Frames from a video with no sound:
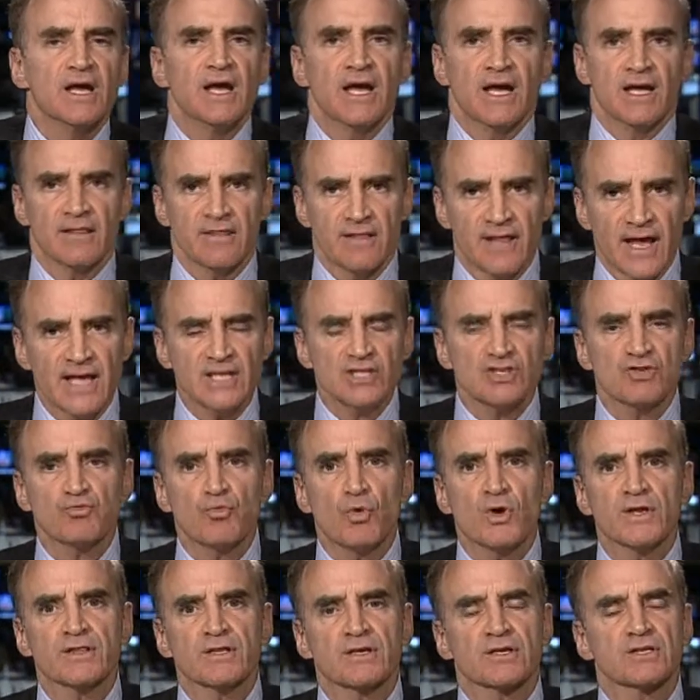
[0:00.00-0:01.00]
And that's
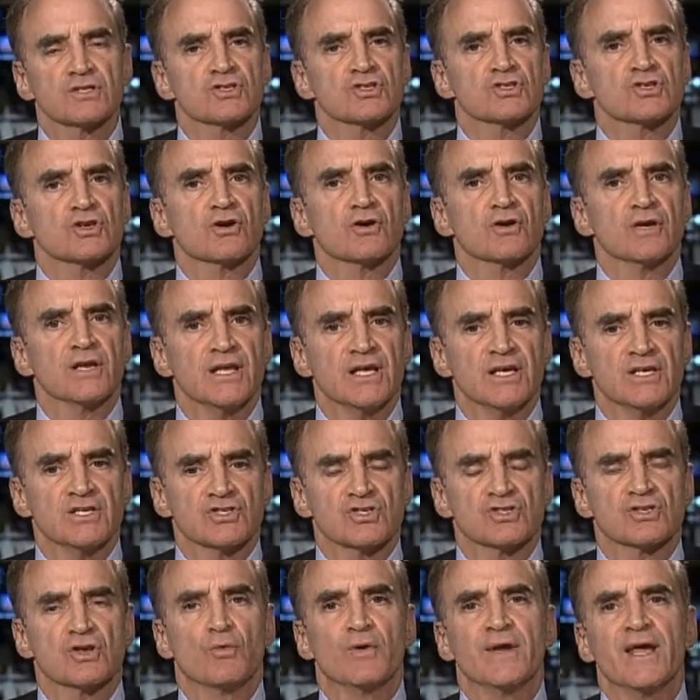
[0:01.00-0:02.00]
what the concern
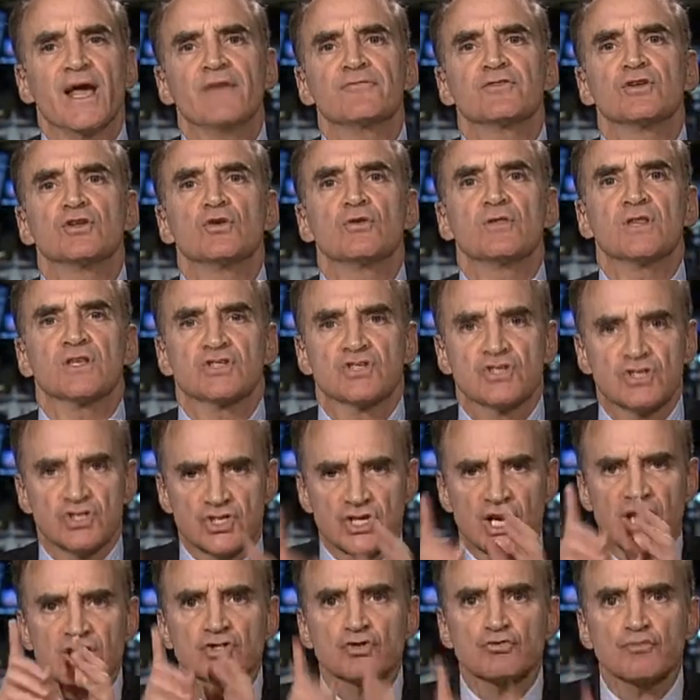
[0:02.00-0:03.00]
is. So we have to do this
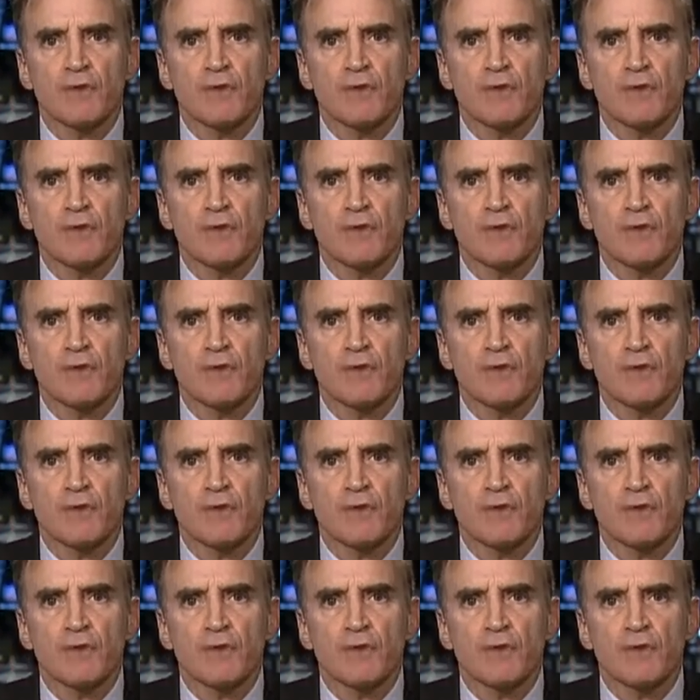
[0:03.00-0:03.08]
just